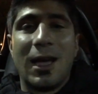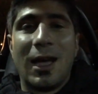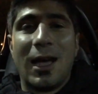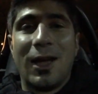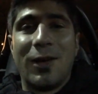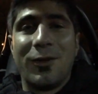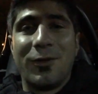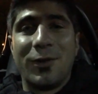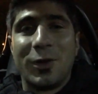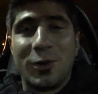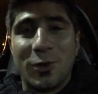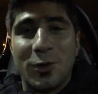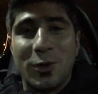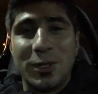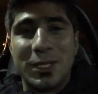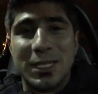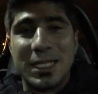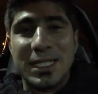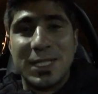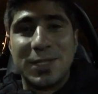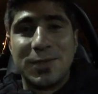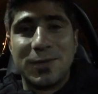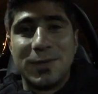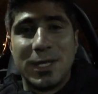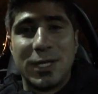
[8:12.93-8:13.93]
I record
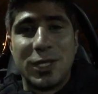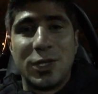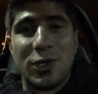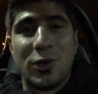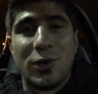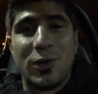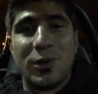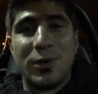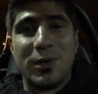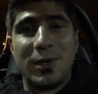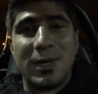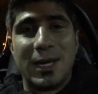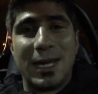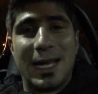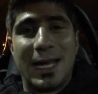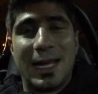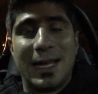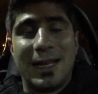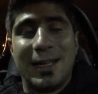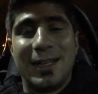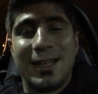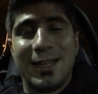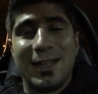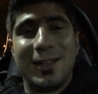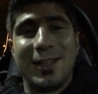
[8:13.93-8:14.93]
this video
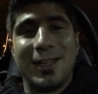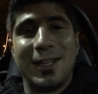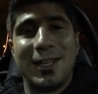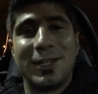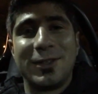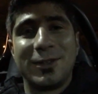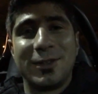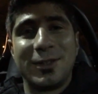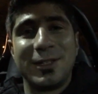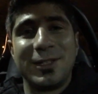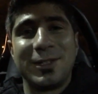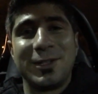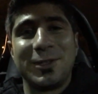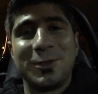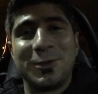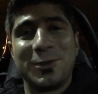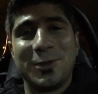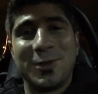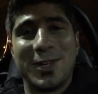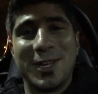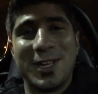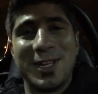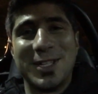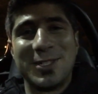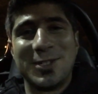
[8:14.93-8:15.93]
and let, letting
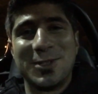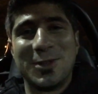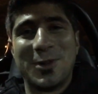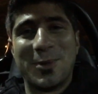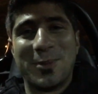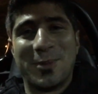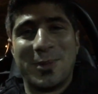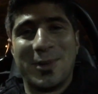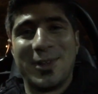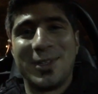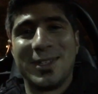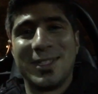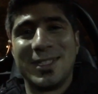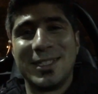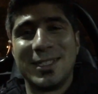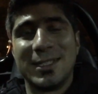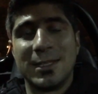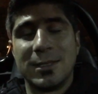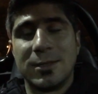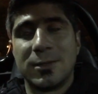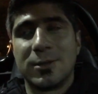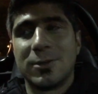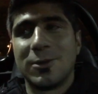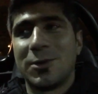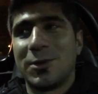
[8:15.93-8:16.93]
you guys know about this
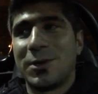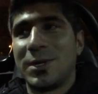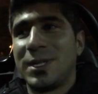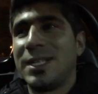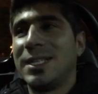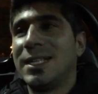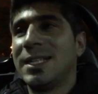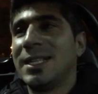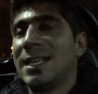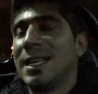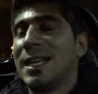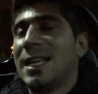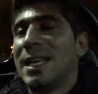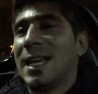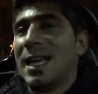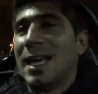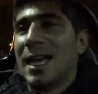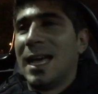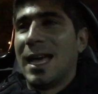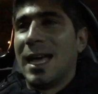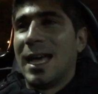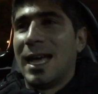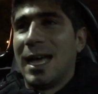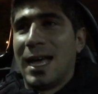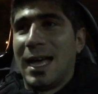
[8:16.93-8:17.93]
story
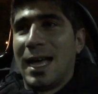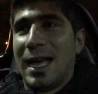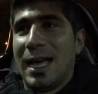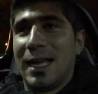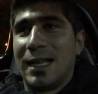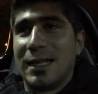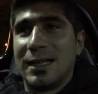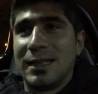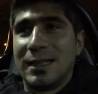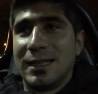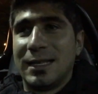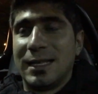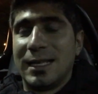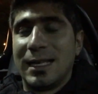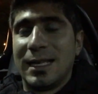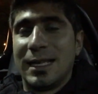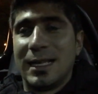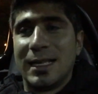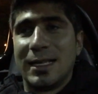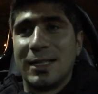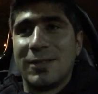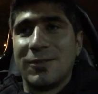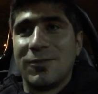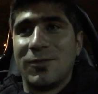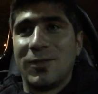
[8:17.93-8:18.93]
and
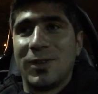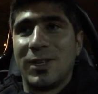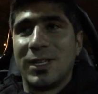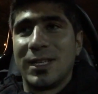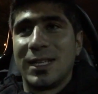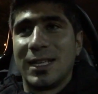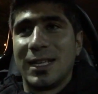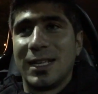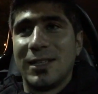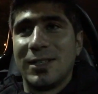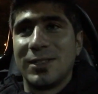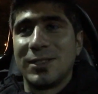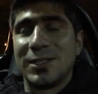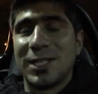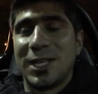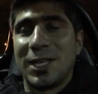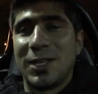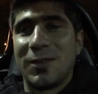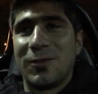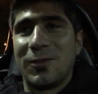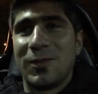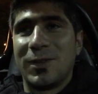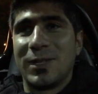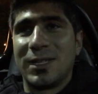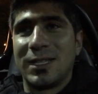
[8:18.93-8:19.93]
then what else
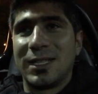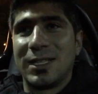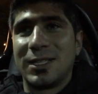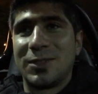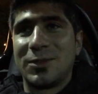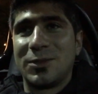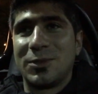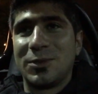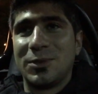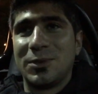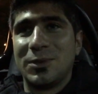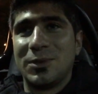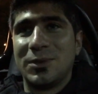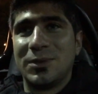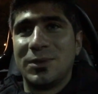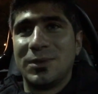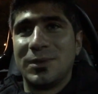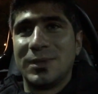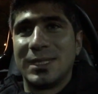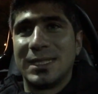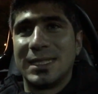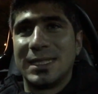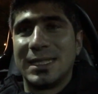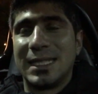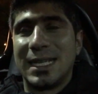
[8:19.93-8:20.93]
I wanted
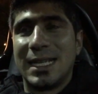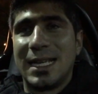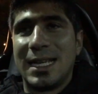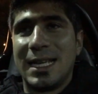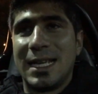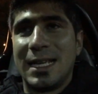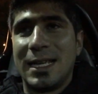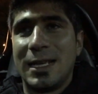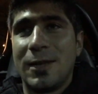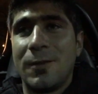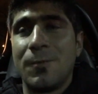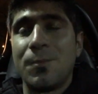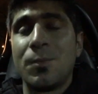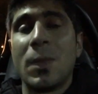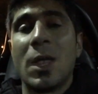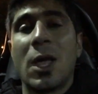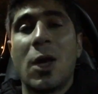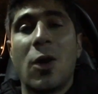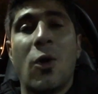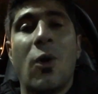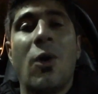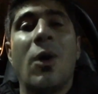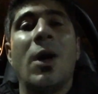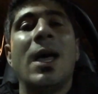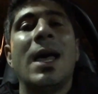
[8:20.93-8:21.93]
to say
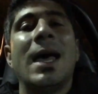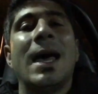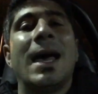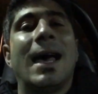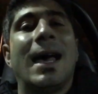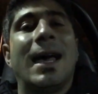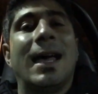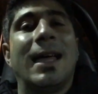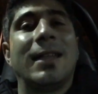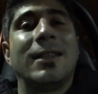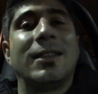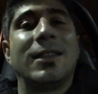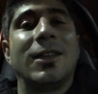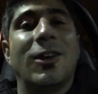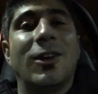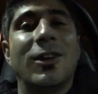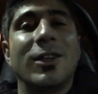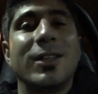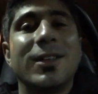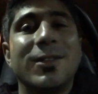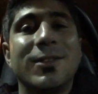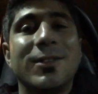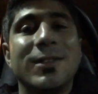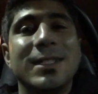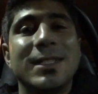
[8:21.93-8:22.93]
oh and the
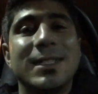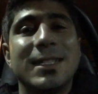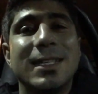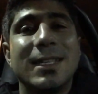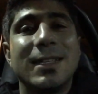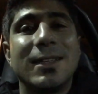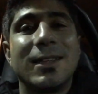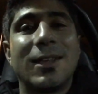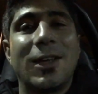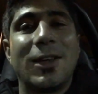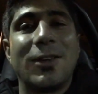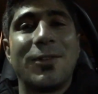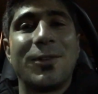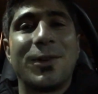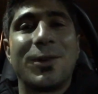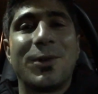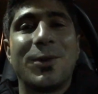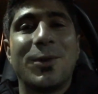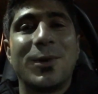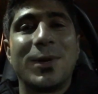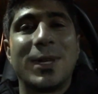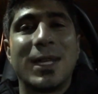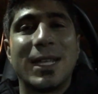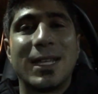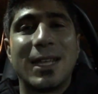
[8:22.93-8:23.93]
other reason I
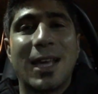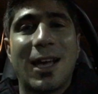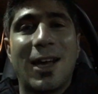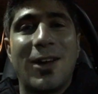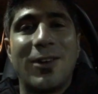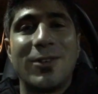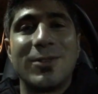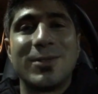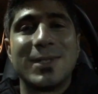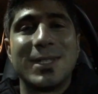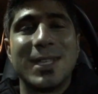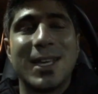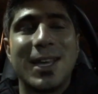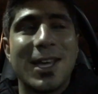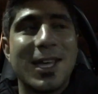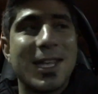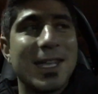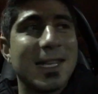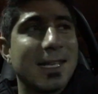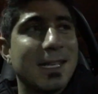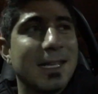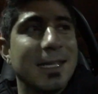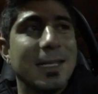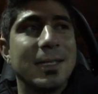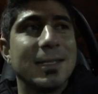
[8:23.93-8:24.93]
recorded
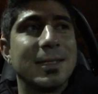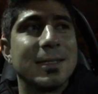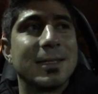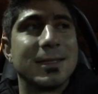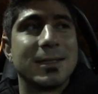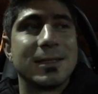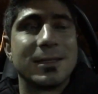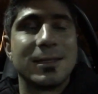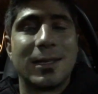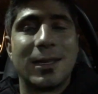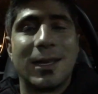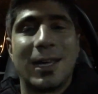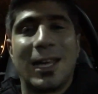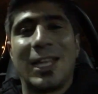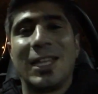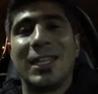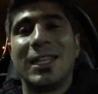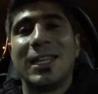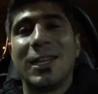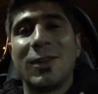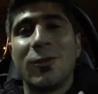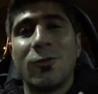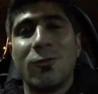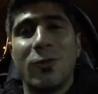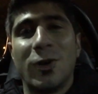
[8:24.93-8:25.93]
outside it's I
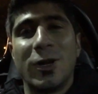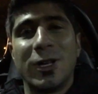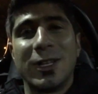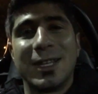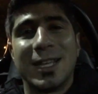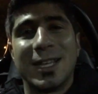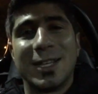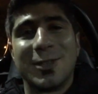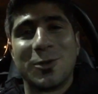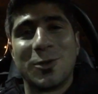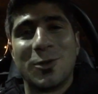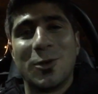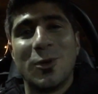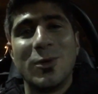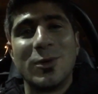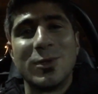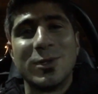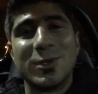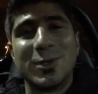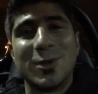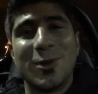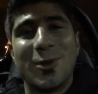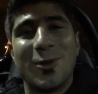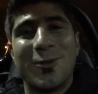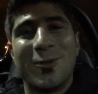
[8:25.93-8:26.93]
didn't want that
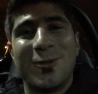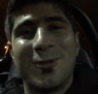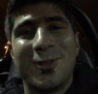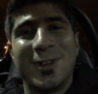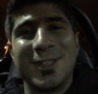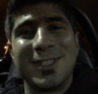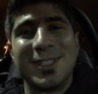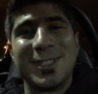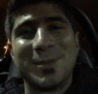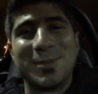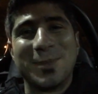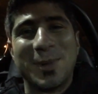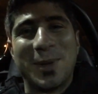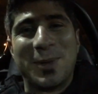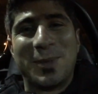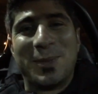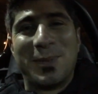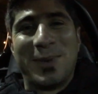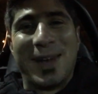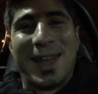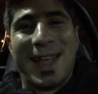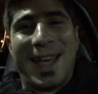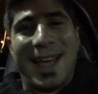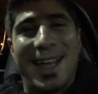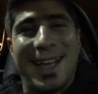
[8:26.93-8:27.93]
ghost know what's my
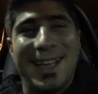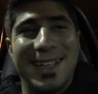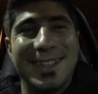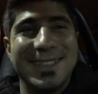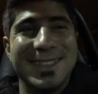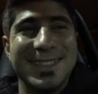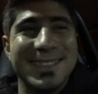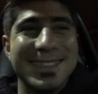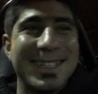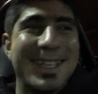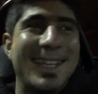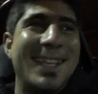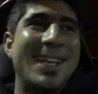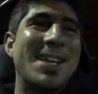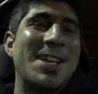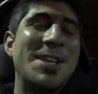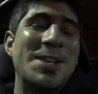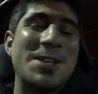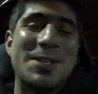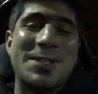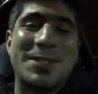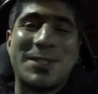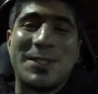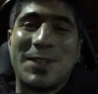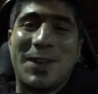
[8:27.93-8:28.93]
plan.
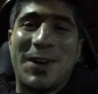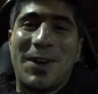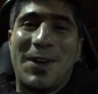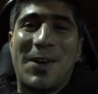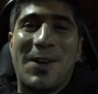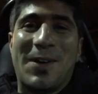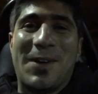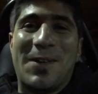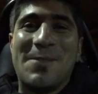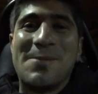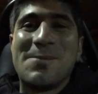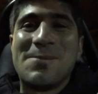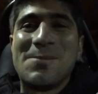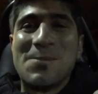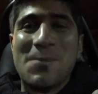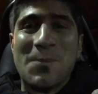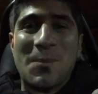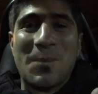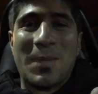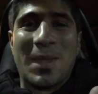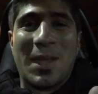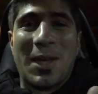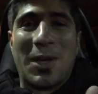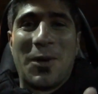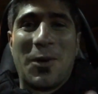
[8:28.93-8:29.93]
so
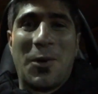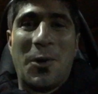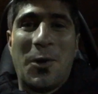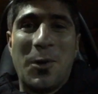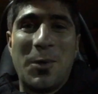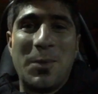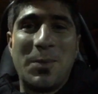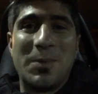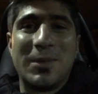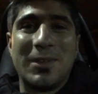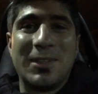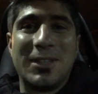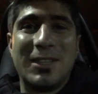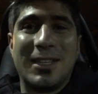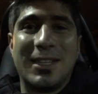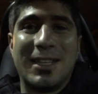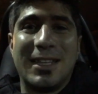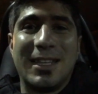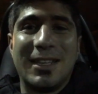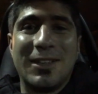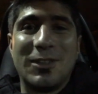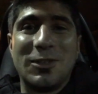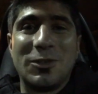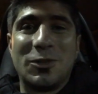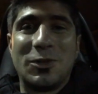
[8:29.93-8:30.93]
I hope
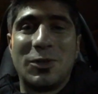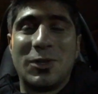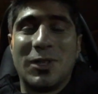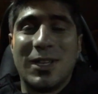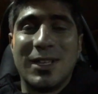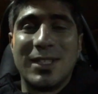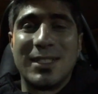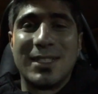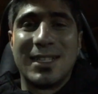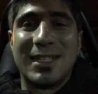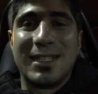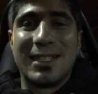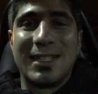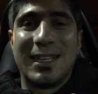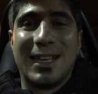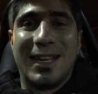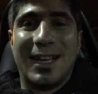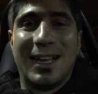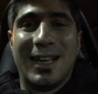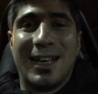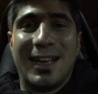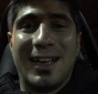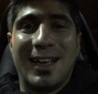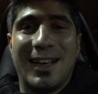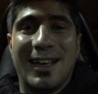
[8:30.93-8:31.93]
it doesn't
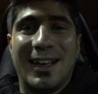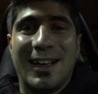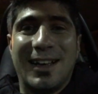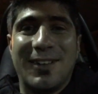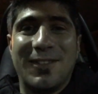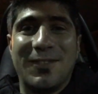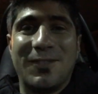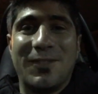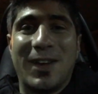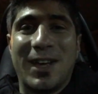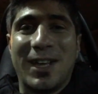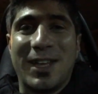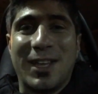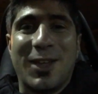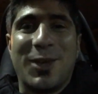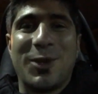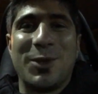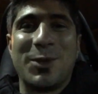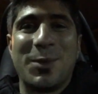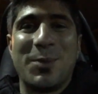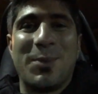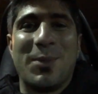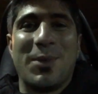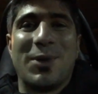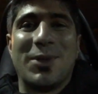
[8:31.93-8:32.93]
uh, find
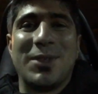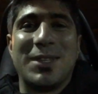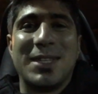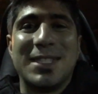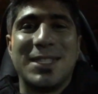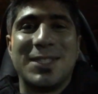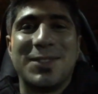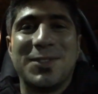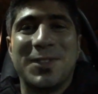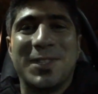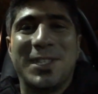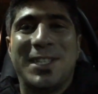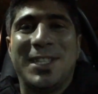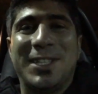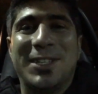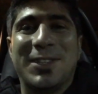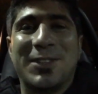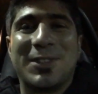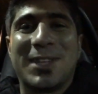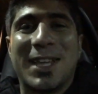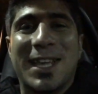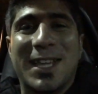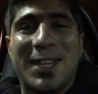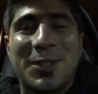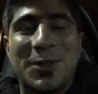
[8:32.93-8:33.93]
out about this video
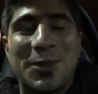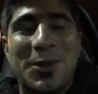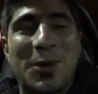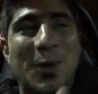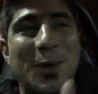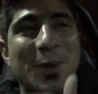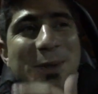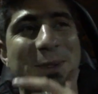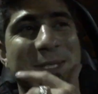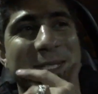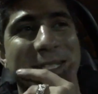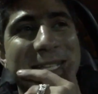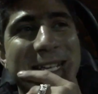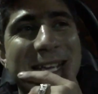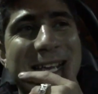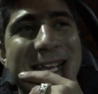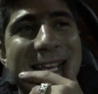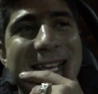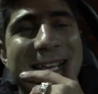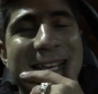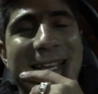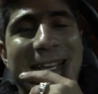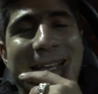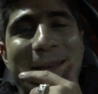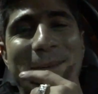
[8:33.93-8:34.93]
that ghost.
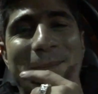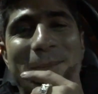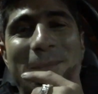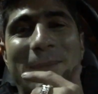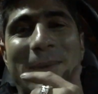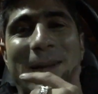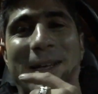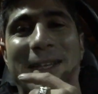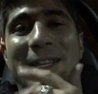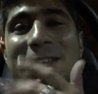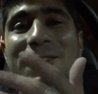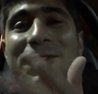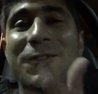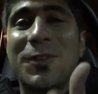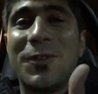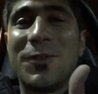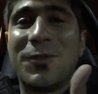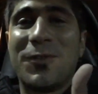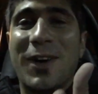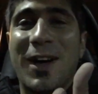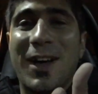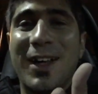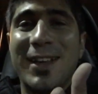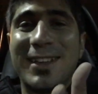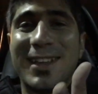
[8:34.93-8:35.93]
But if you
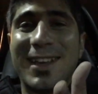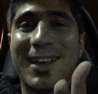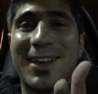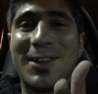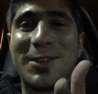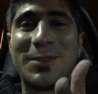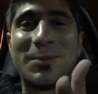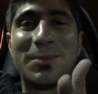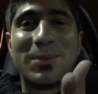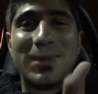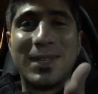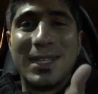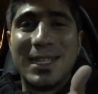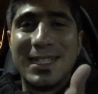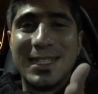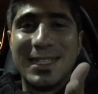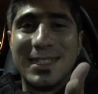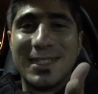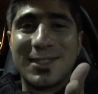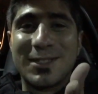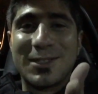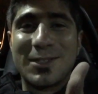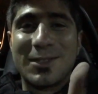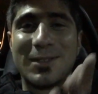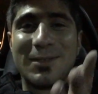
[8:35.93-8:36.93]
find out,
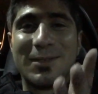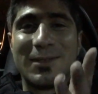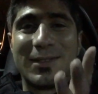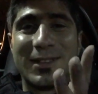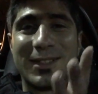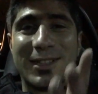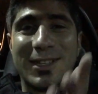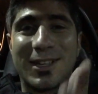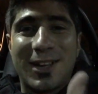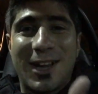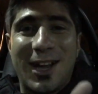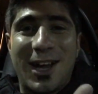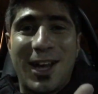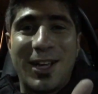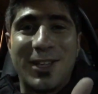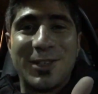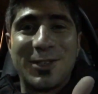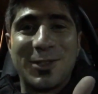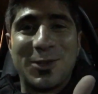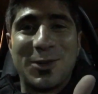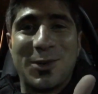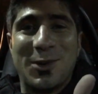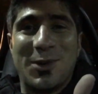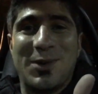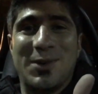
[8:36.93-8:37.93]
please,
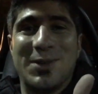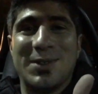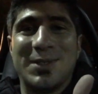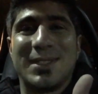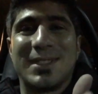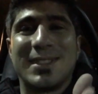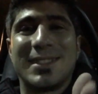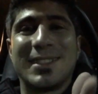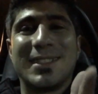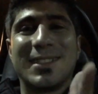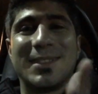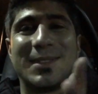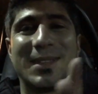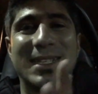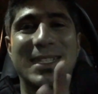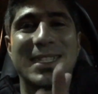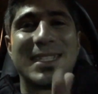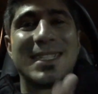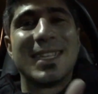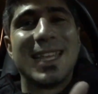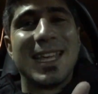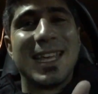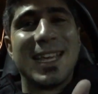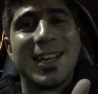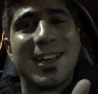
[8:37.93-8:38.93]
kind ghost,
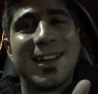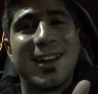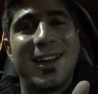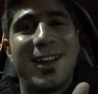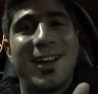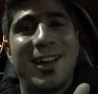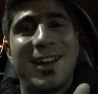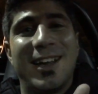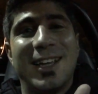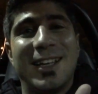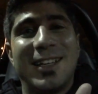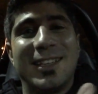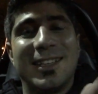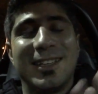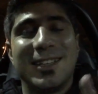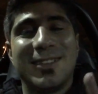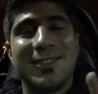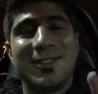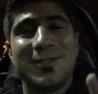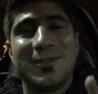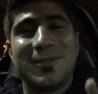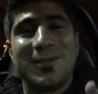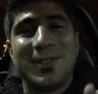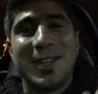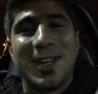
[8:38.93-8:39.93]
stay kind.
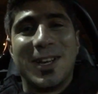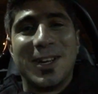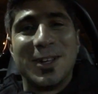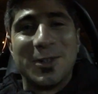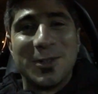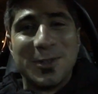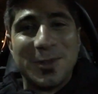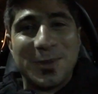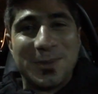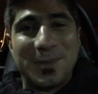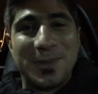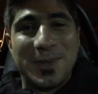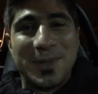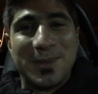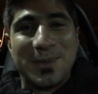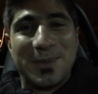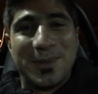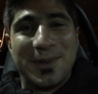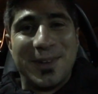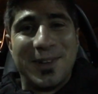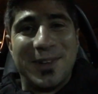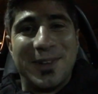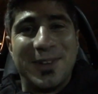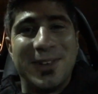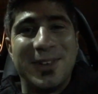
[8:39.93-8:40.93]
We are good
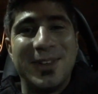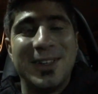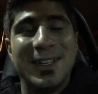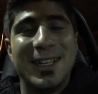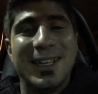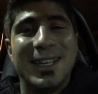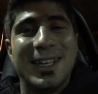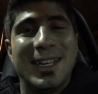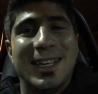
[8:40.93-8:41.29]
people.